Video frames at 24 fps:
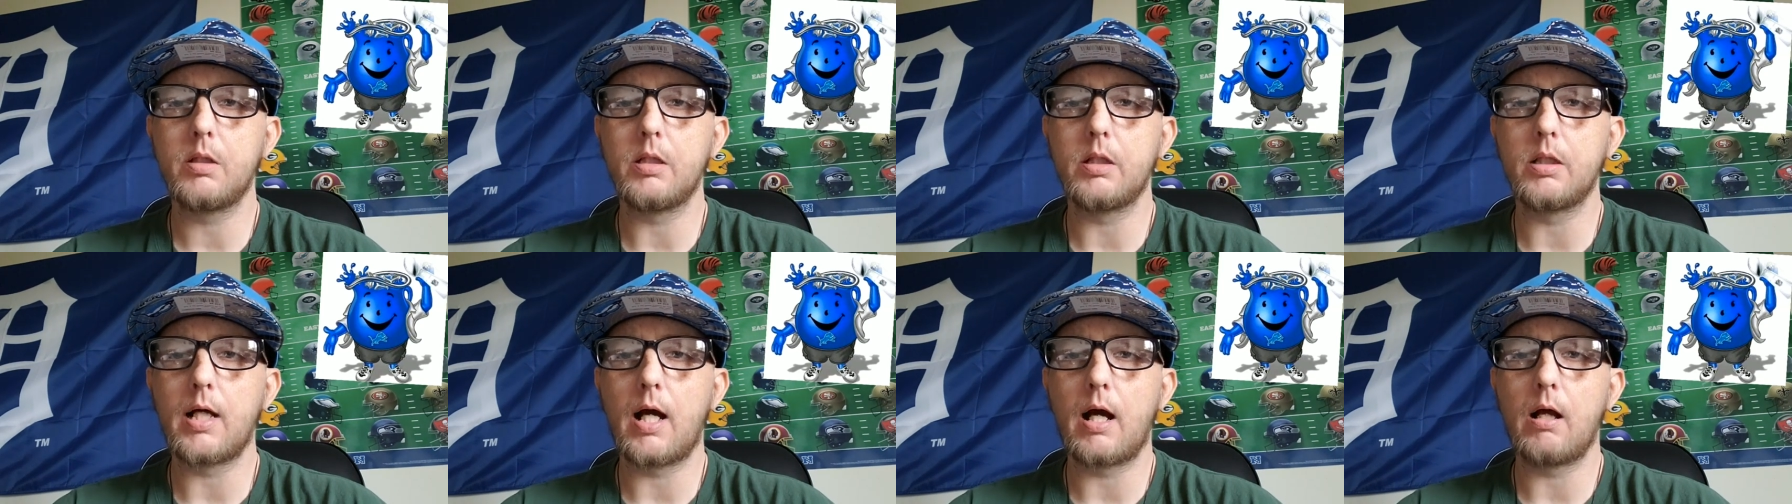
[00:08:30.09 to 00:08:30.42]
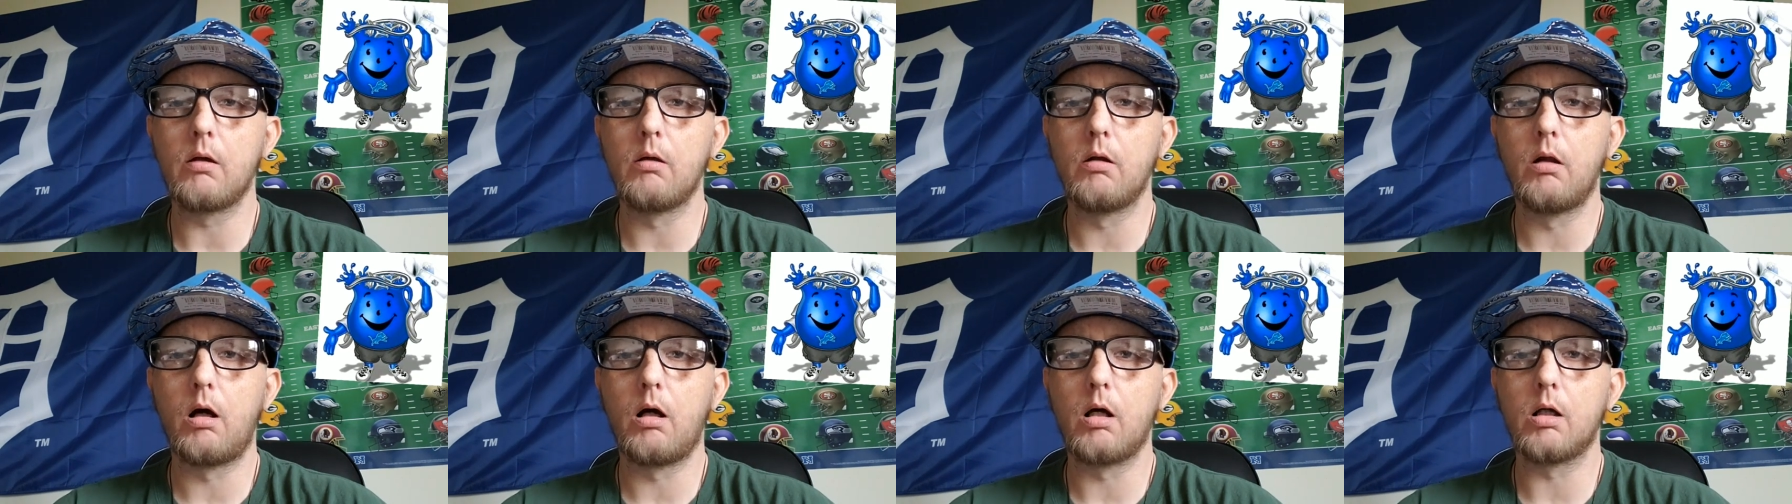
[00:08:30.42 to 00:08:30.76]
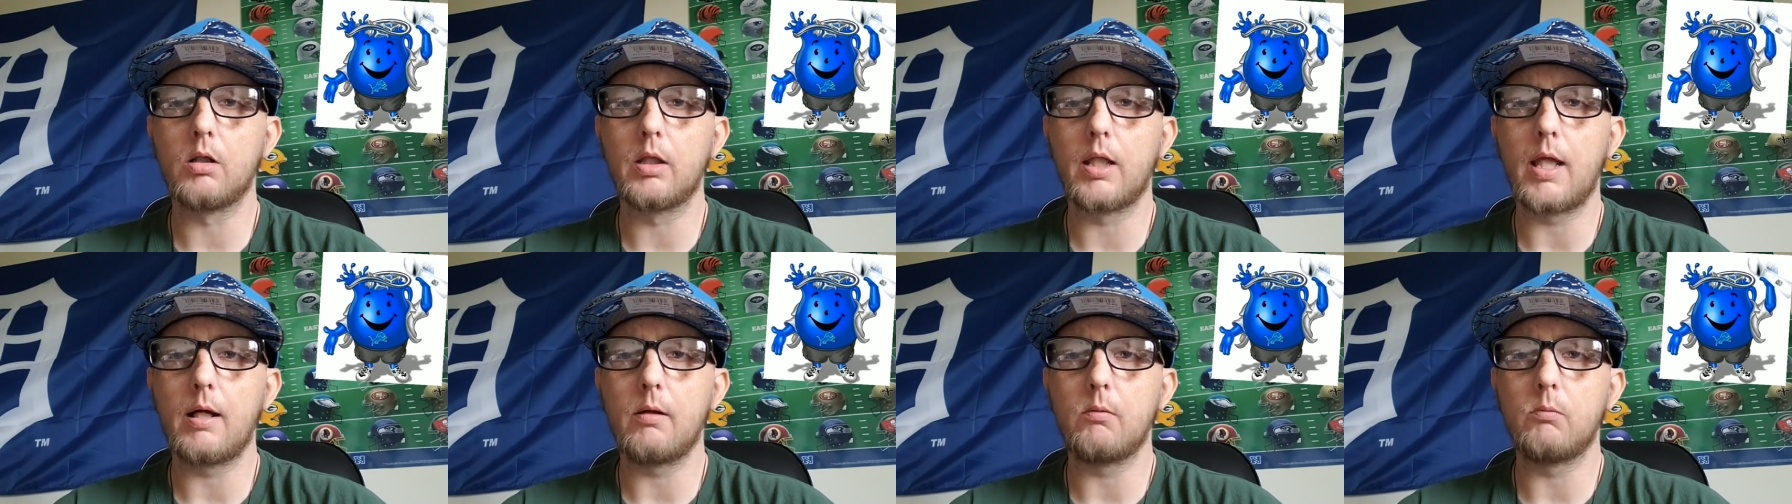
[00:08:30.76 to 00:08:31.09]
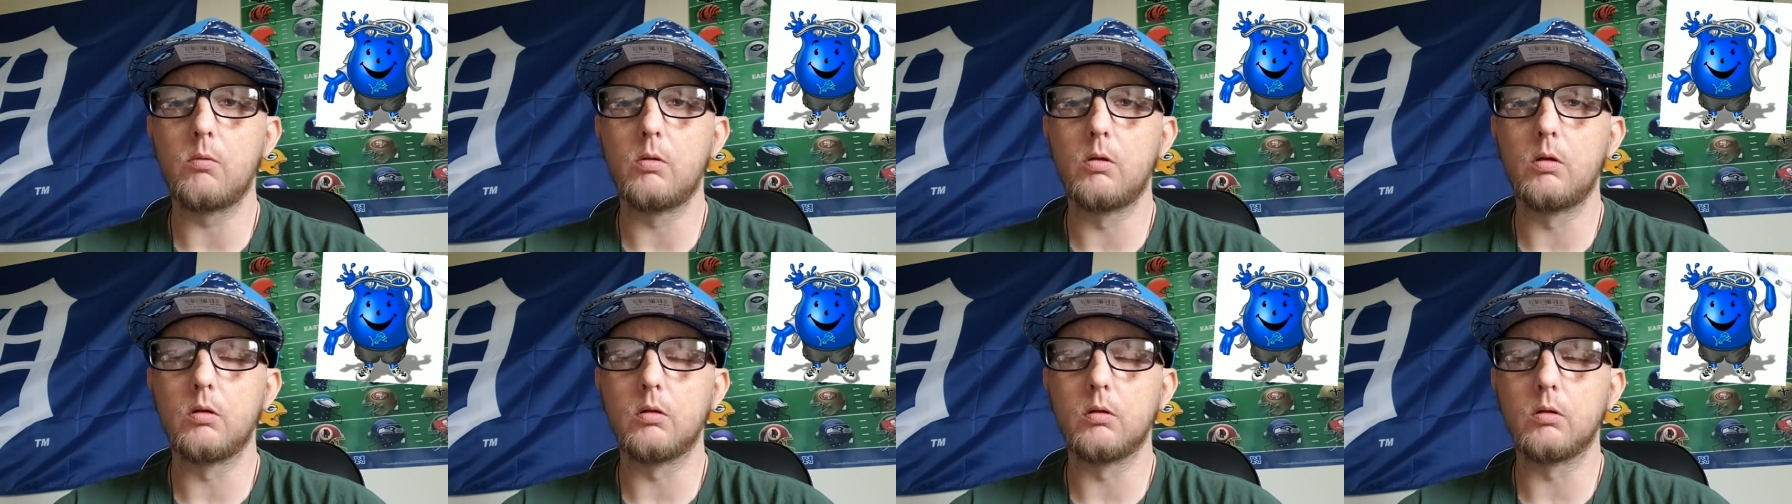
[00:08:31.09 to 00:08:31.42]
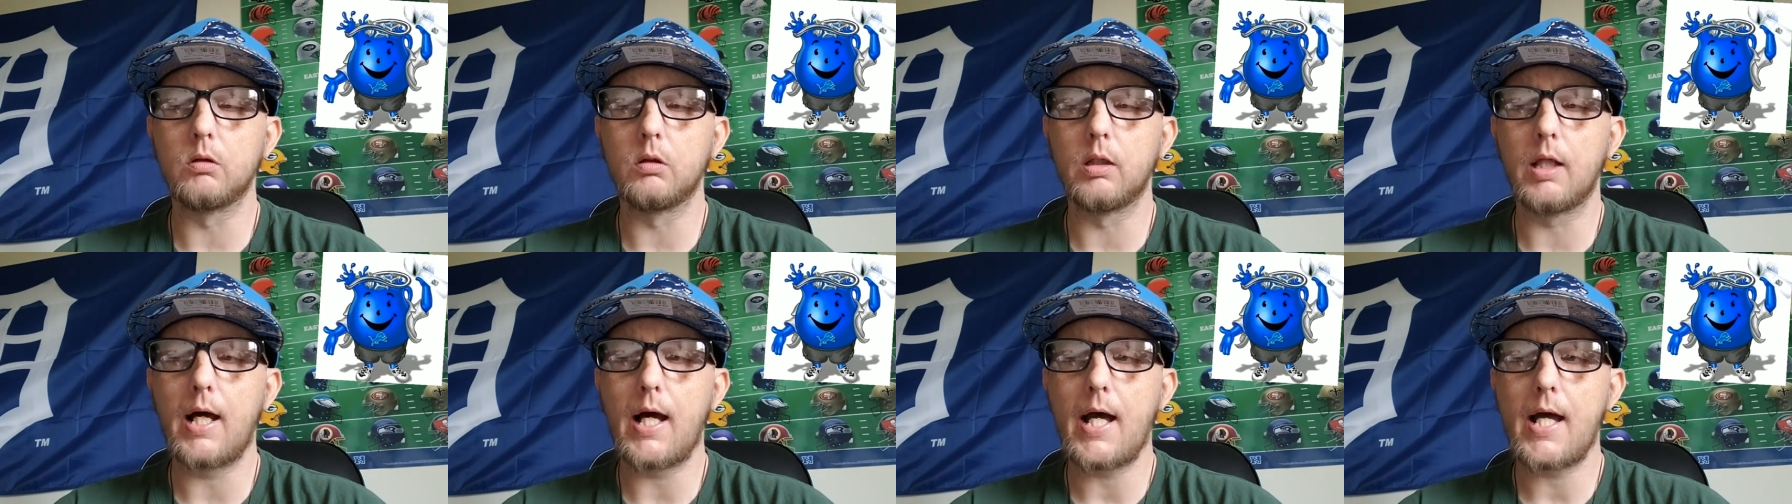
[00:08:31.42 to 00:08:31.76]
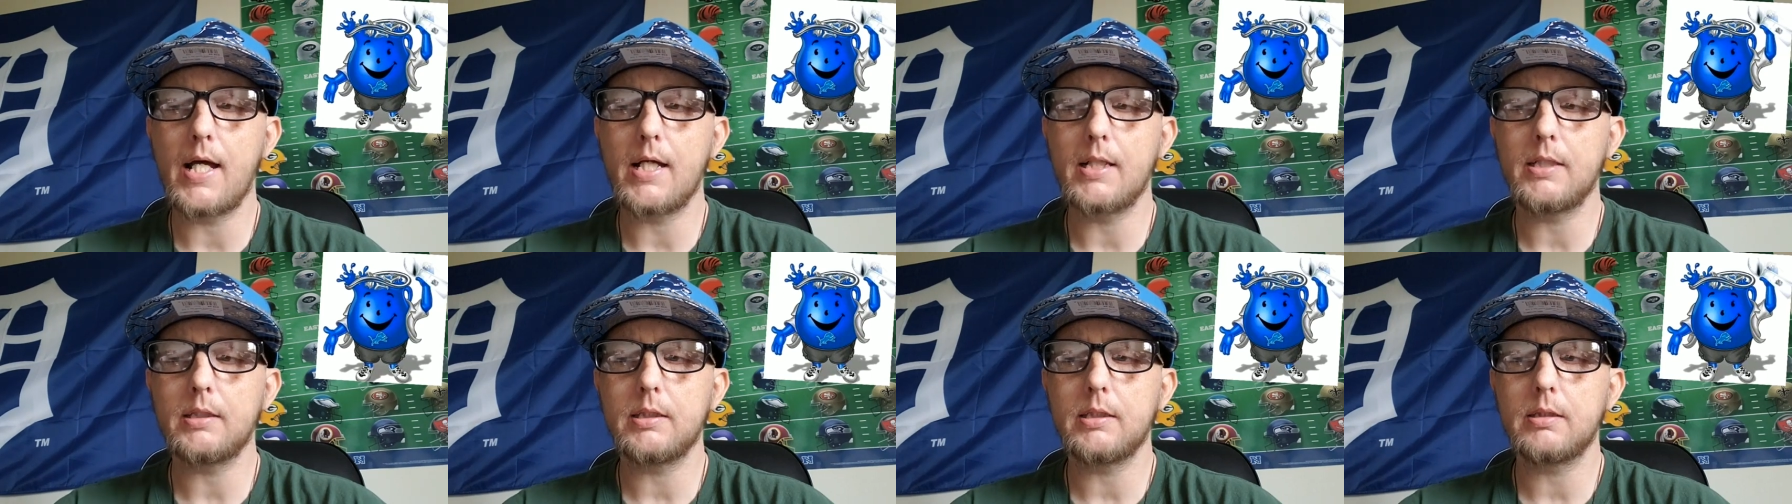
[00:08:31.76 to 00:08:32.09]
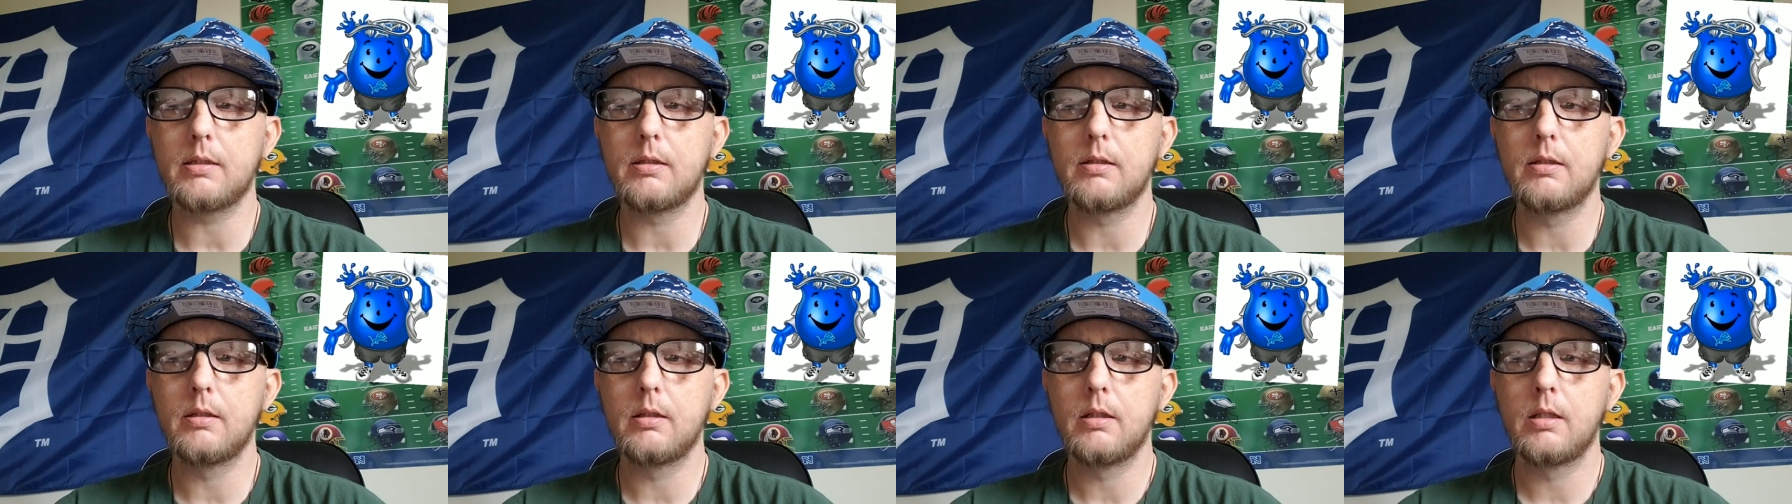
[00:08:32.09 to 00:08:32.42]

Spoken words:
and how long that will last,